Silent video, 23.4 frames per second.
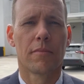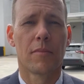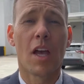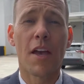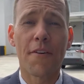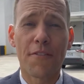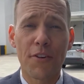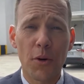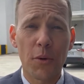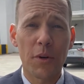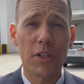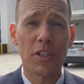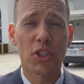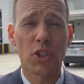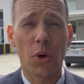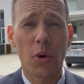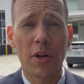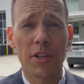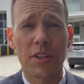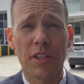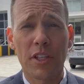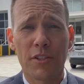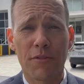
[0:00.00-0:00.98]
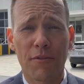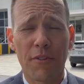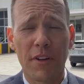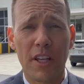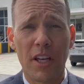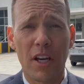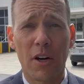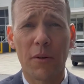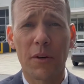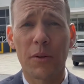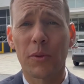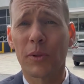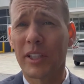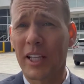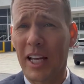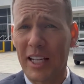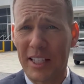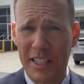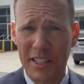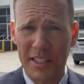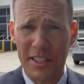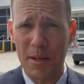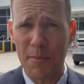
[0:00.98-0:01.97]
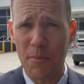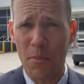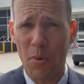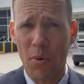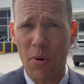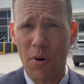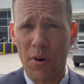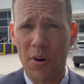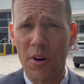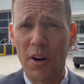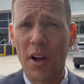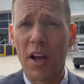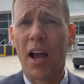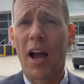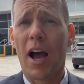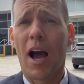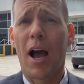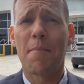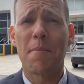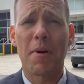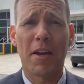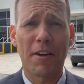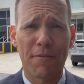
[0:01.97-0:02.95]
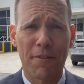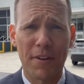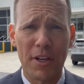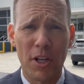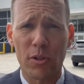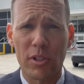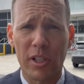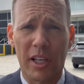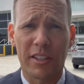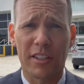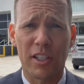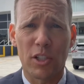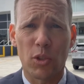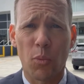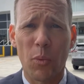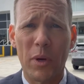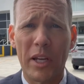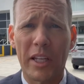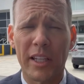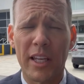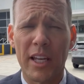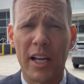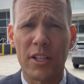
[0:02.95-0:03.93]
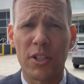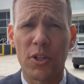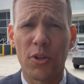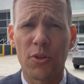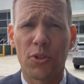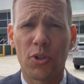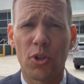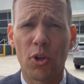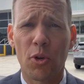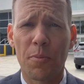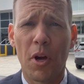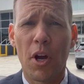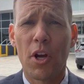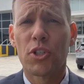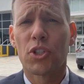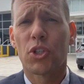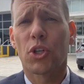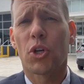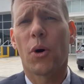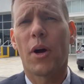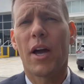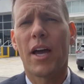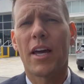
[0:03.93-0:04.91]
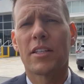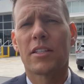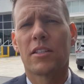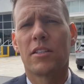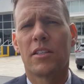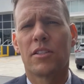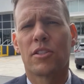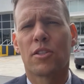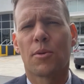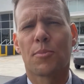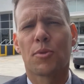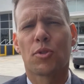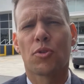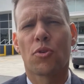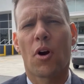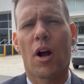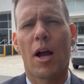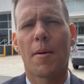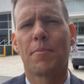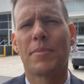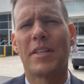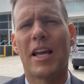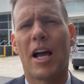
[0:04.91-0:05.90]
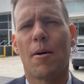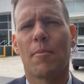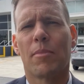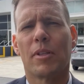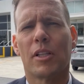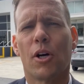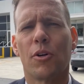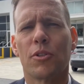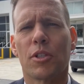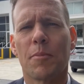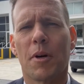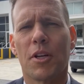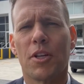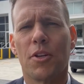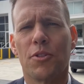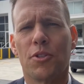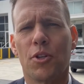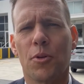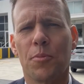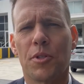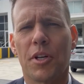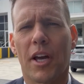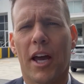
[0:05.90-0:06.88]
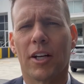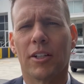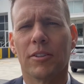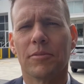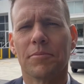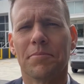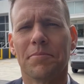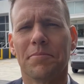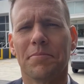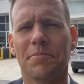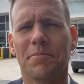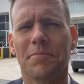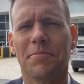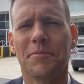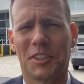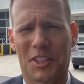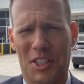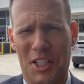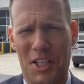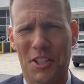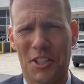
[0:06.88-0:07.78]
If you enjoyed this video and would like to see more, I make videos like this weekly on YouTube, so go ahead and subscribe down below to my YouTube channel. See